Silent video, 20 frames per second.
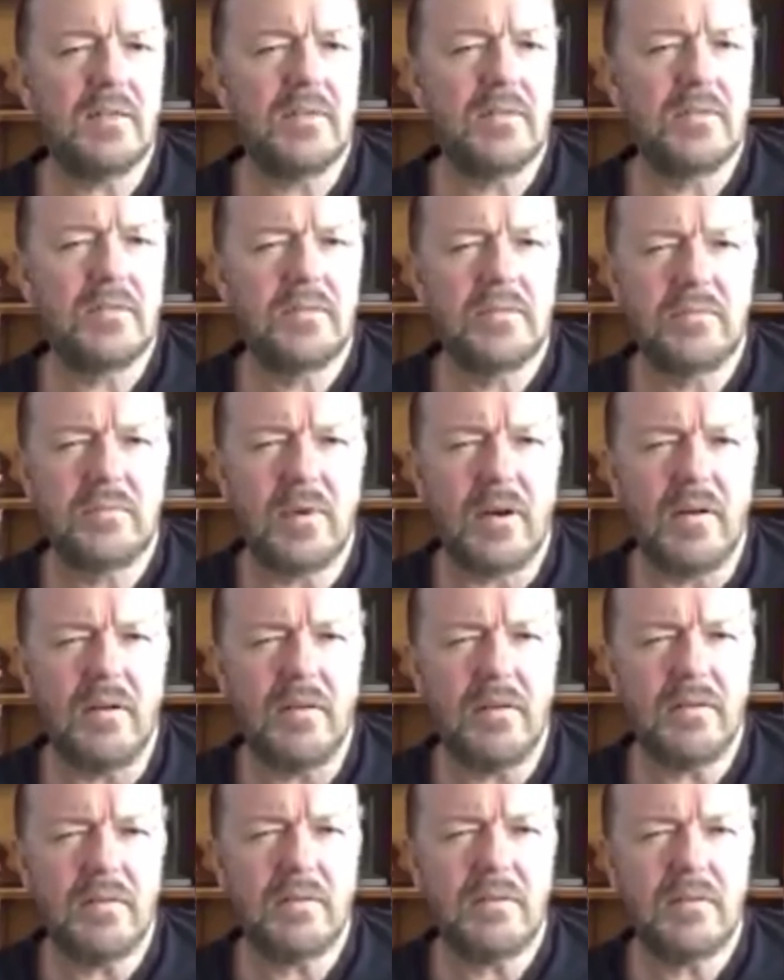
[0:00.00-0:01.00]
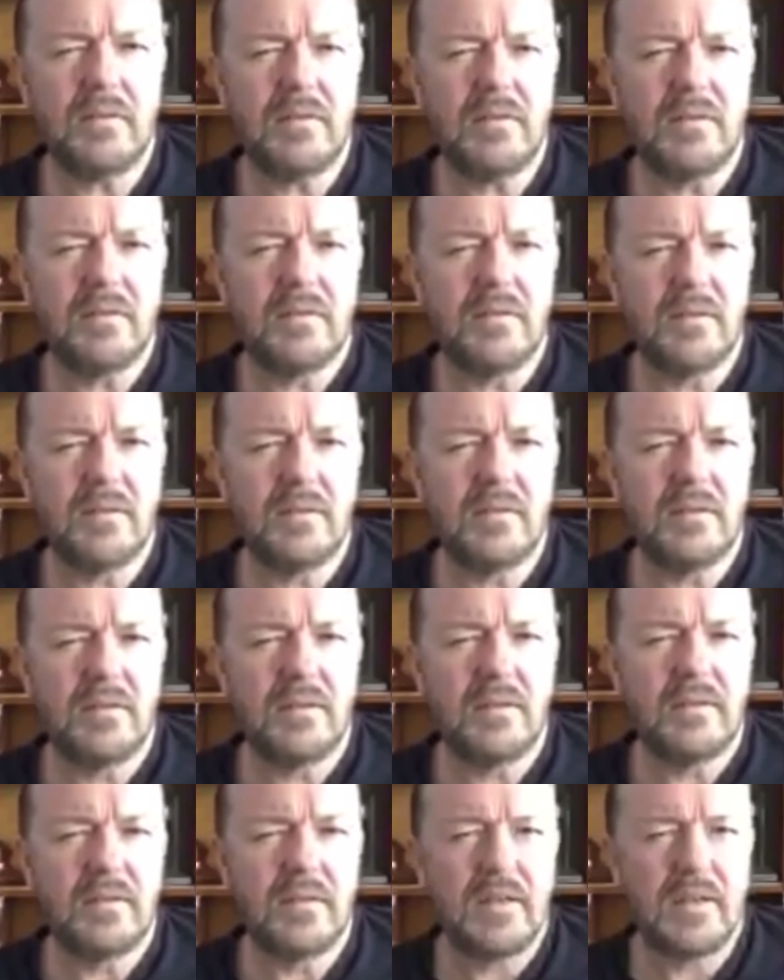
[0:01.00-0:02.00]
bless. And they go,
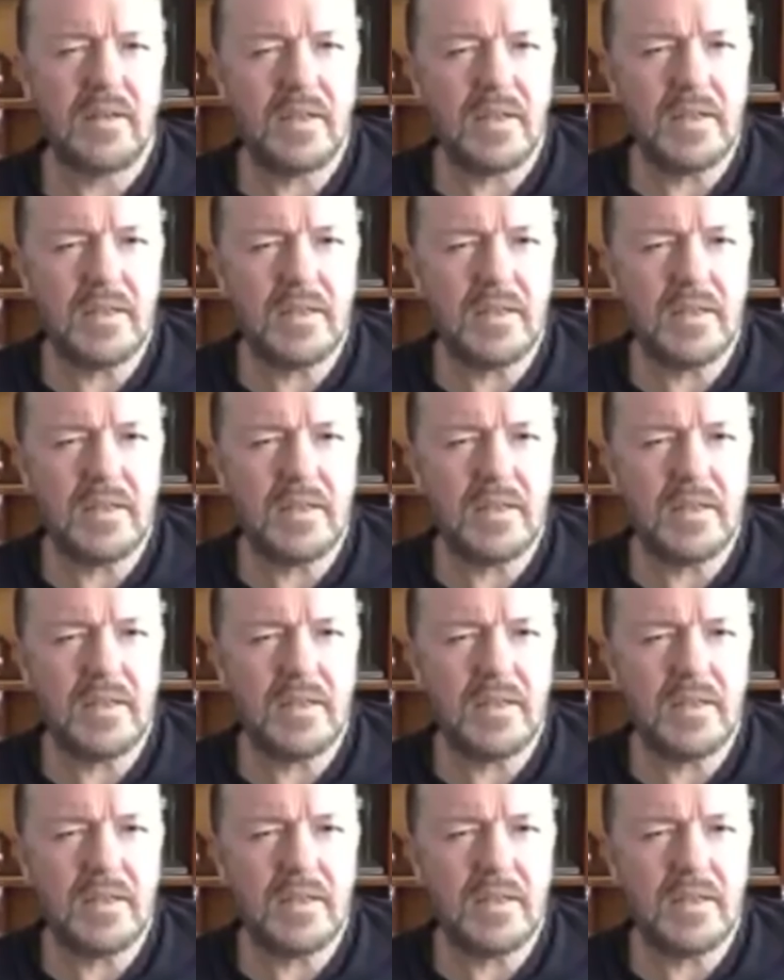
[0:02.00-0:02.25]
what?